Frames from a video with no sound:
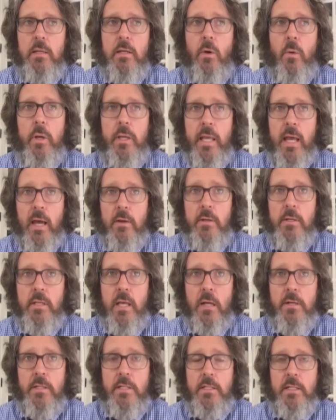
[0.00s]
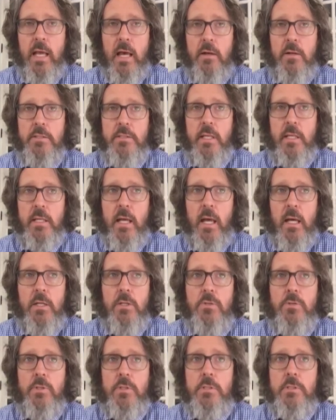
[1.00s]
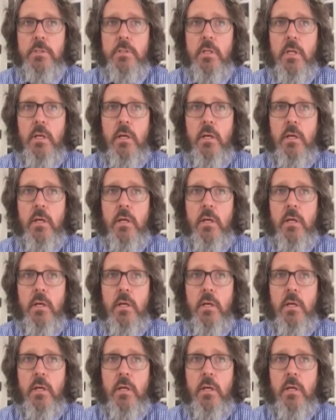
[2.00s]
Going out and hunting down a psychiatrist